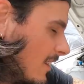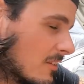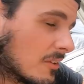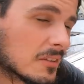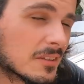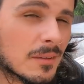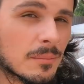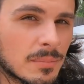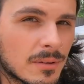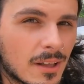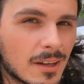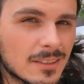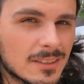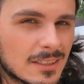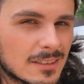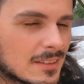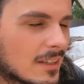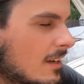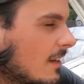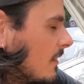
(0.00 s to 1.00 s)
Look, the plugs
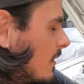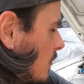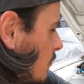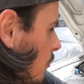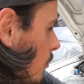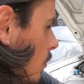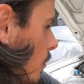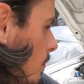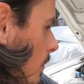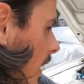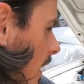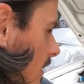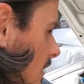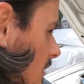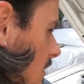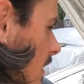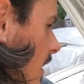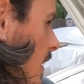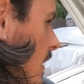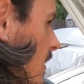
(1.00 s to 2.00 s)
are done, the coil
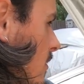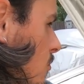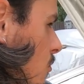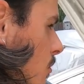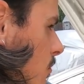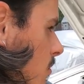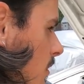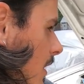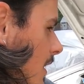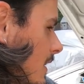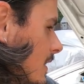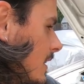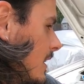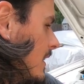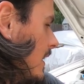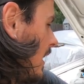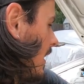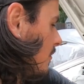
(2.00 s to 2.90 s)
packs are done, it's all plugged in,